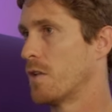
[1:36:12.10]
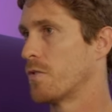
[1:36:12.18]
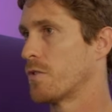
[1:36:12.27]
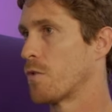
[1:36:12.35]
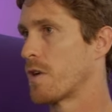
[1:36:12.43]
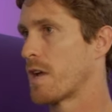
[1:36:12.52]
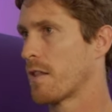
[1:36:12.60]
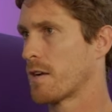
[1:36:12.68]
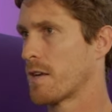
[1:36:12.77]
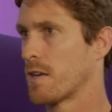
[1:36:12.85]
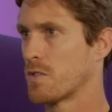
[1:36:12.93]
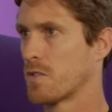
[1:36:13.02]
The
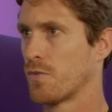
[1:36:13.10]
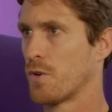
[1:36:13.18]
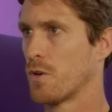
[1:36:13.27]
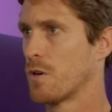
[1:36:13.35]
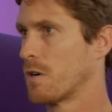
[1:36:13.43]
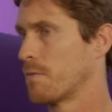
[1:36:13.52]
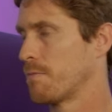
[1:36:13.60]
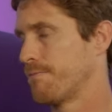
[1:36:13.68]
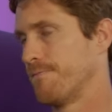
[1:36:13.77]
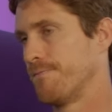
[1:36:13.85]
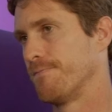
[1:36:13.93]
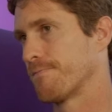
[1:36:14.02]
reality is for,
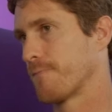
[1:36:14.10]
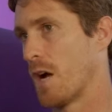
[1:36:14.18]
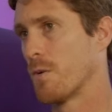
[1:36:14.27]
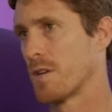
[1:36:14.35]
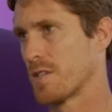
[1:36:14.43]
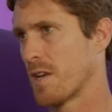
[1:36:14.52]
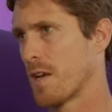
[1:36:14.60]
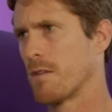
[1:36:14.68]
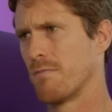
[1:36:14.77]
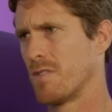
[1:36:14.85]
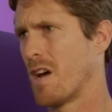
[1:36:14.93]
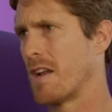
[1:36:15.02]
I want to say
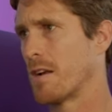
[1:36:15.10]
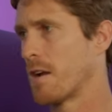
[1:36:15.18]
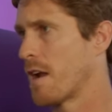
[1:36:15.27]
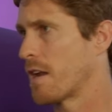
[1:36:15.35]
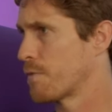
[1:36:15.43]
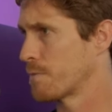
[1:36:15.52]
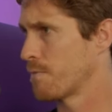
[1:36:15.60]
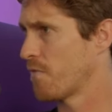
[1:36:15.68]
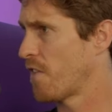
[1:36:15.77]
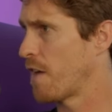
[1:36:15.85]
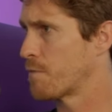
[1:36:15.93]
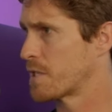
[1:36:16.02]

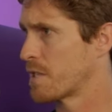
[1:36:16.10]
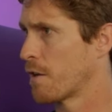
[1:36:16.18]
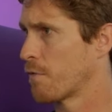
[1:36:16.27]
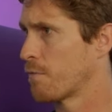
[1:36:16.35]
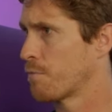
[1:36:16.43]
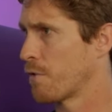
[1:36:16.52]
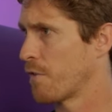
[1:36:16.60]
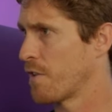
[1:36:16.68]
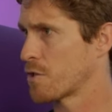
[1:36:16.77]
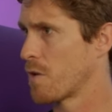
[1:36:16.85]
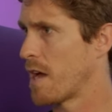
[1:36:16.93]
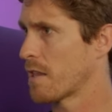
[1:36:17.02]
90-95% of
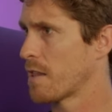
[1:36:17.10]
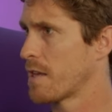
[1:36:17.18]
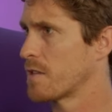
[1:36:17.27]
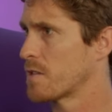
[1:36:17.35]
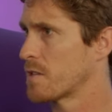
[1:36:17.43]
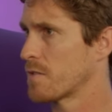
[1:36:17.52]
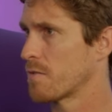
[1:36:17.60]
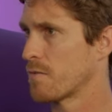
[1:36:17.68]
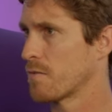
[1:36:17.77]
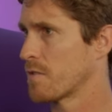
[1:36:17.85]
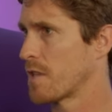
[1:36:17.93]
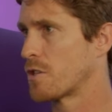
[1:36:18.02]
professional athletes,
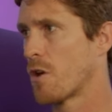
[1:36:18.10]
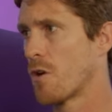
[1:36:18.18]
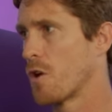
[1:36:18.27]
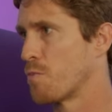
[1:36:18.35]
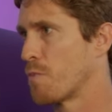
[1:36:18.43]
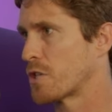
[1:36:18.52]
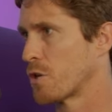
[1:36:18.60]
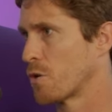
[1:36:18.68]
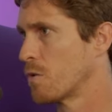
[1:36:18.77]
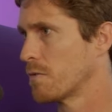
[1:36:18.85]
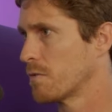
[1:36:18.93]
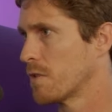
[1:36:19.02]
they don't earn much at
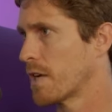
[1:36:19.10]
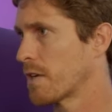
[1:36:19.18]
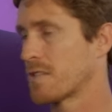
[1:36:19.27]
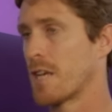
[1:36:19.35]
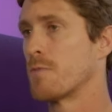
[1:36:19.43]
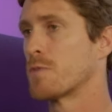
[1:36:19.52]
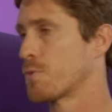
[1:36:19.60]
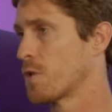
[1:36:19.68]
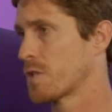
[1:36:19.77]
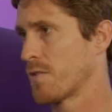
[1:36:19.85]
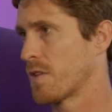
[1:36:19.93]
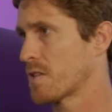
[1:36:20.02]
all. Like team
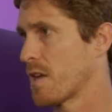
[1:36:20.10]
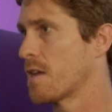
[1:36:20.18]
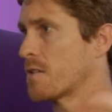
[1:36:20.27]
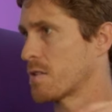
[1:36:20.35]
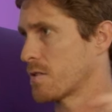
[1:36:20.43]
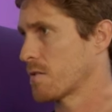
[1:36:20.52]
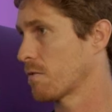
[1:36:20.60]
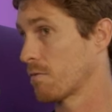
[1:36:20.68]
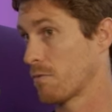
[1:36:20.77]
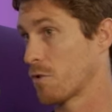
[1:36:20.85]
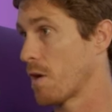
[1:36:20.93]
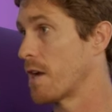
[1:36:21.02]
sports in the States,
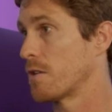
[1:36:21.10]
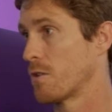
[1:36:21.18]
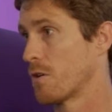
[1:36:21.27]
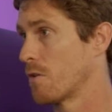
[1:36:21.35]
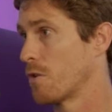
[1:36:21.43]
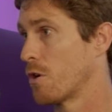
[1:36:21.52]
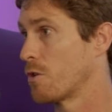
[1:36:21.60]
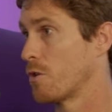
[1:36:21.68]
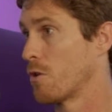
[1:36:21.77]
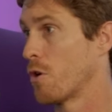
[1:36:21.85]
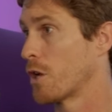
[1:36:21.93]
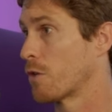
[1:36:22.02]
great, you're
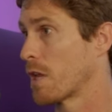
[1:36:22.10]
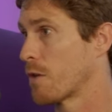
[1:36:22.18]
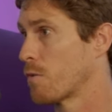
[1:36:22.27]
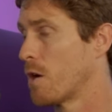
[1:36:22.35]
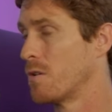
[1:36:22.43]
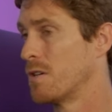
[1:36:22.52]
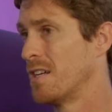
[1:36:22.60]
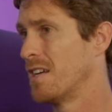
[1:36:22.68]
earning really well.